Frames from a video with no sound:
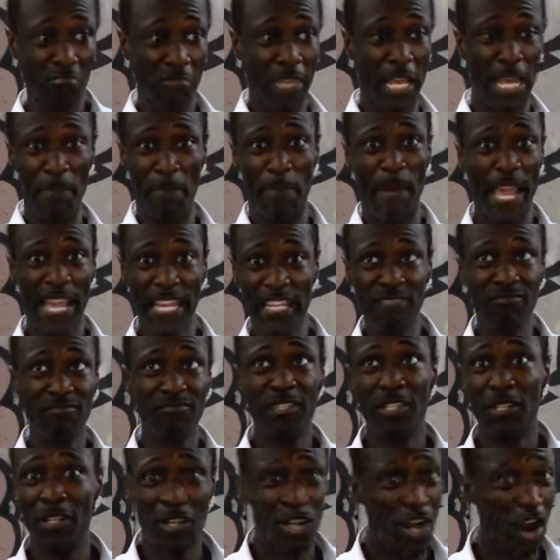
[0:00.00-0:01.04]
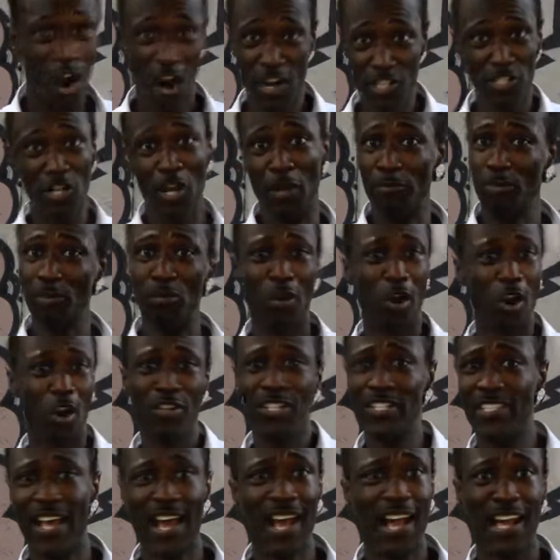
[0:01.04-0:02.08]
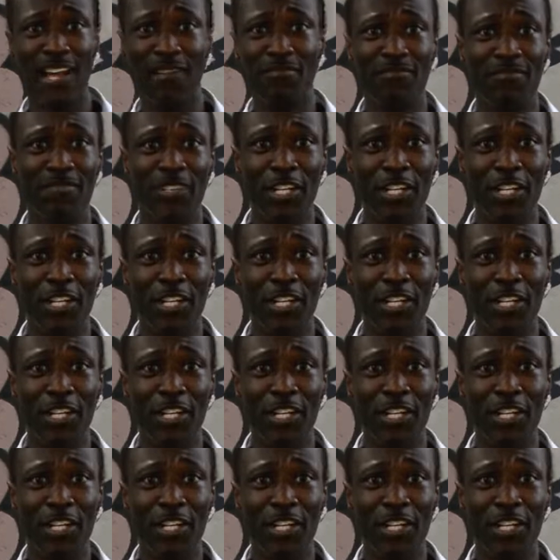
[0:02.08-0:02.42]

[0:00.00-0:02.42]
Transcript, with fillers: and paint. Cars come through all the time.